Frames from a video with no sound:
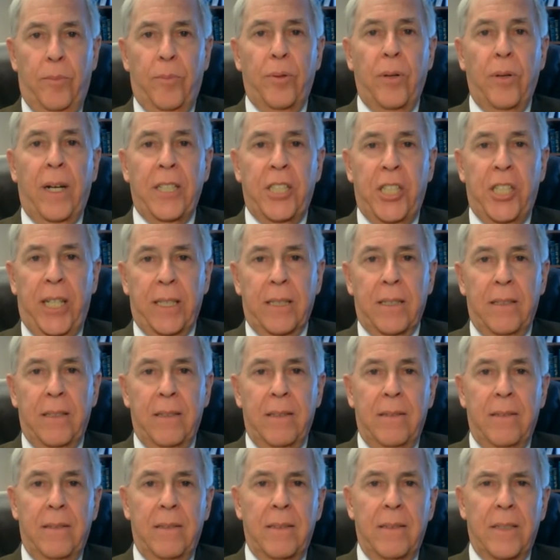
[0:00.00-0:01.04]
project.
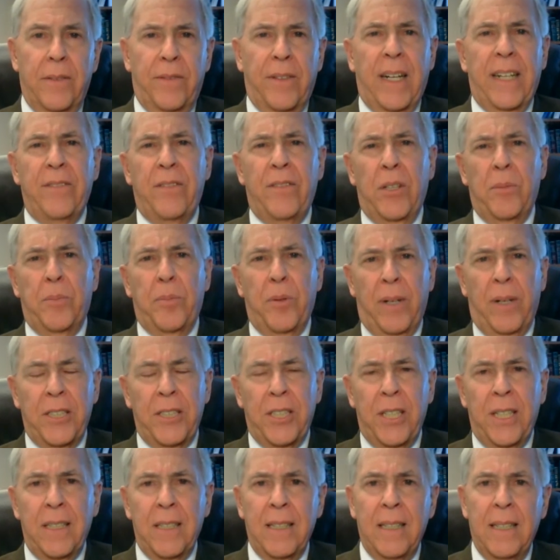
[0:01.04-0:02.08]
It's a 5-year
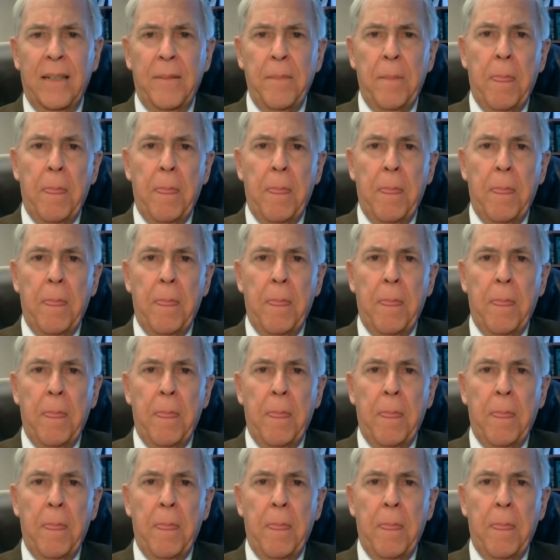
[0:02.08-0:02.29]
project.